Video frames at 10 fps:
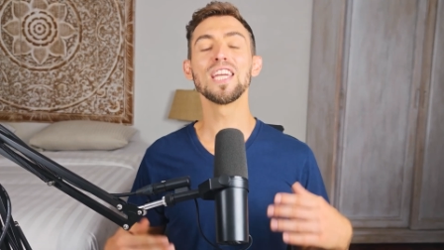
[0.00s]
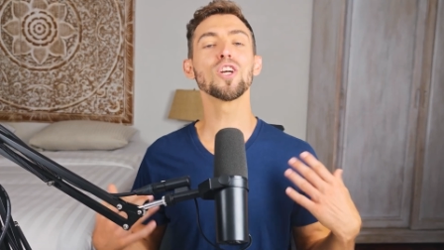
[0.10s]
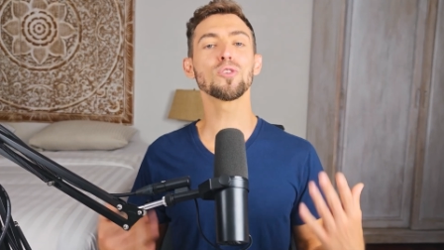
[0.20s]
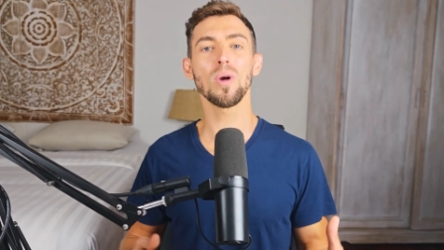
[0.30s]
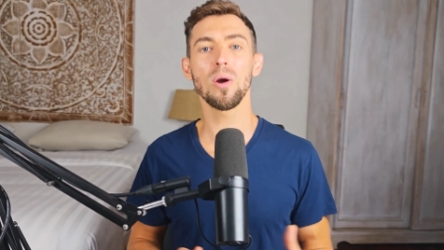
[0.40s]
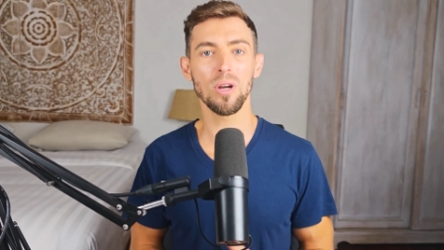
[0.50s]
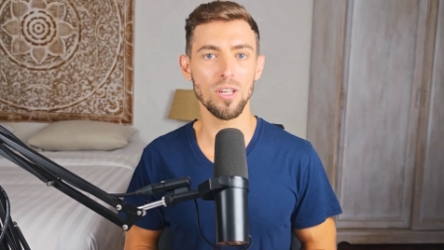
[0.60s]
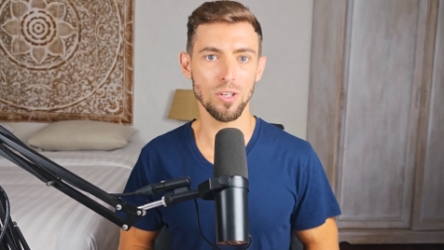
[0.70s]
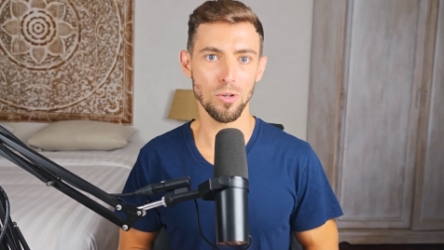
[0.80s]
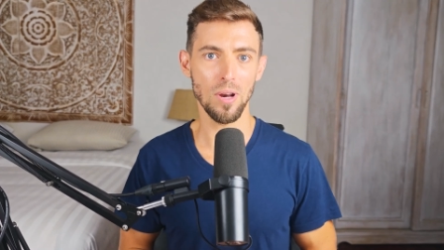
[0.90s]
here's what I
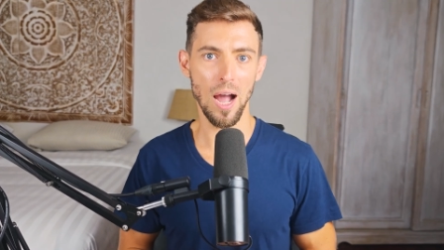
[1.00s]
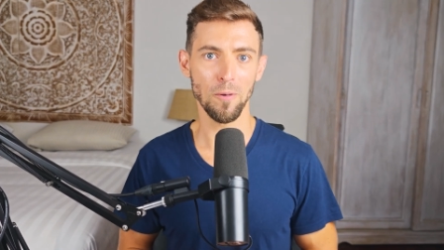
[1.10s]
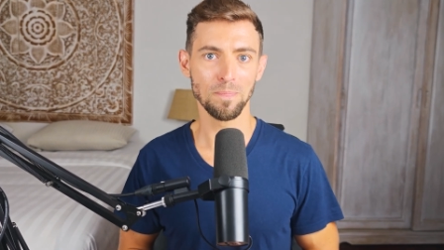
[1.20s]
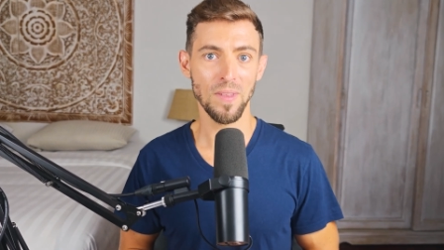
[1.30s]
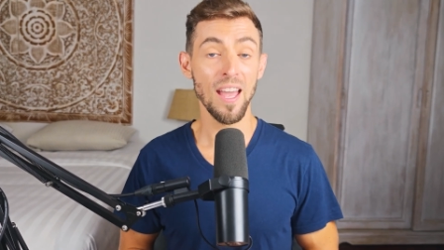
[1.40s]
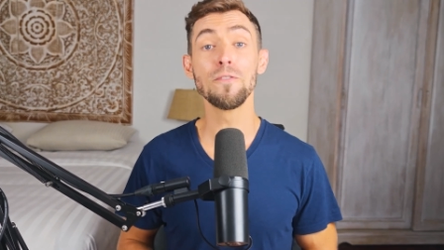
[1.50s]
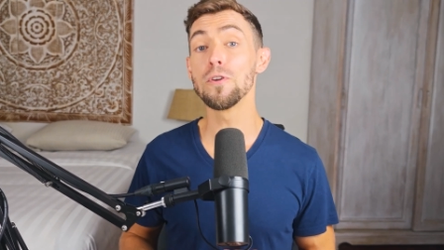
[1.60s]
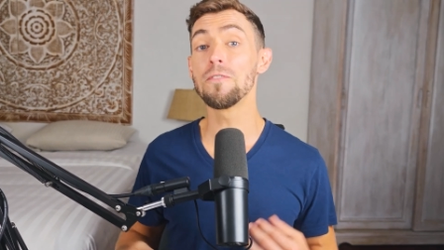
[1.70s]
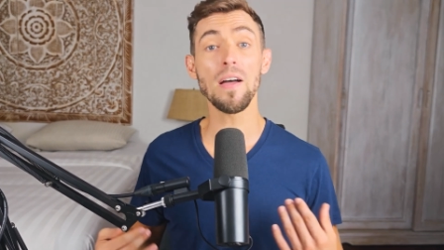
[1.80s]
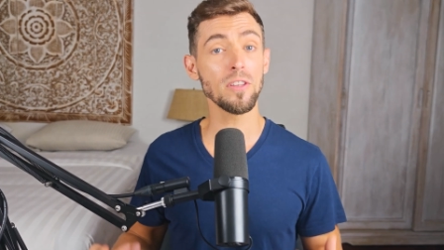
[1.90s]
want you to do now.
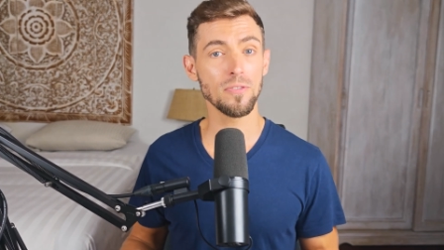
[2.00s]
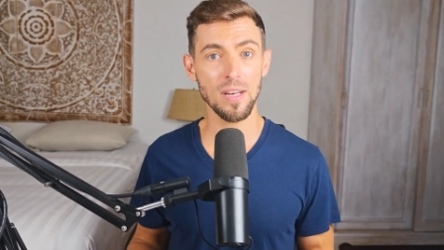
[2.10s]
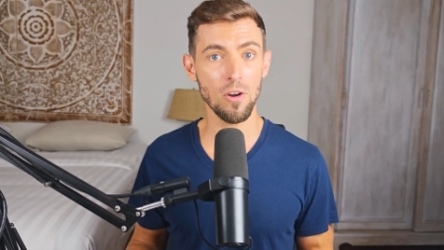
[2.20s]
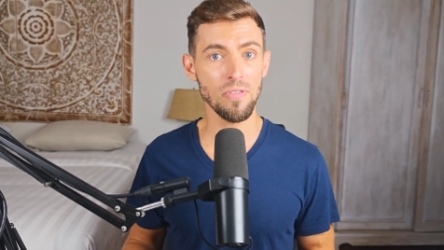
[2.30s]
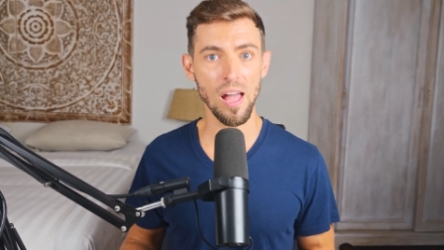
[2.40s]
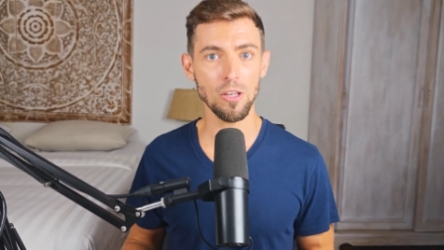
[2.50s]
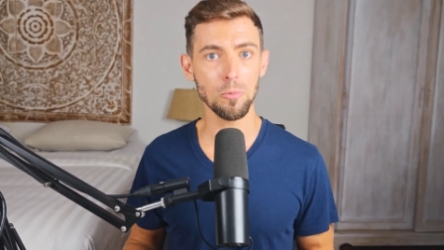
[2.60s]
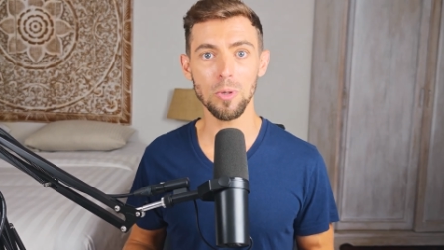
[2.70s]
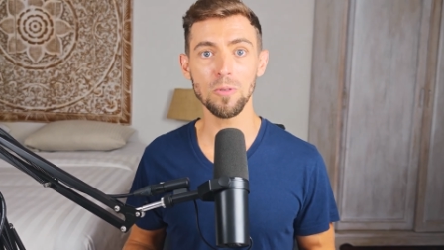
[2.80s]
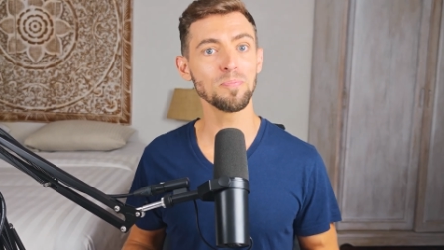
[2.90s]
If you found this video
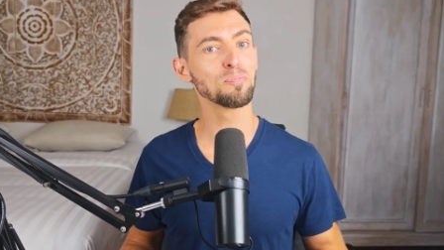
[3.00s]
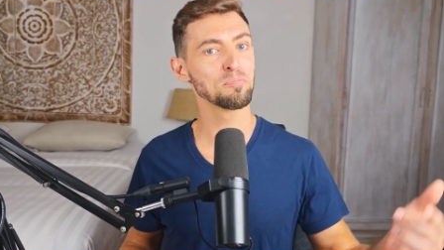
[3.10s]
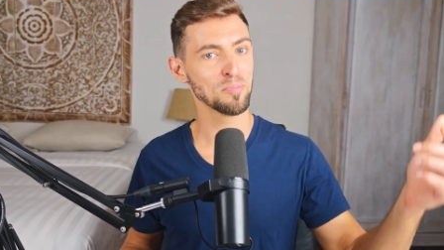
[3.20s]
valuable,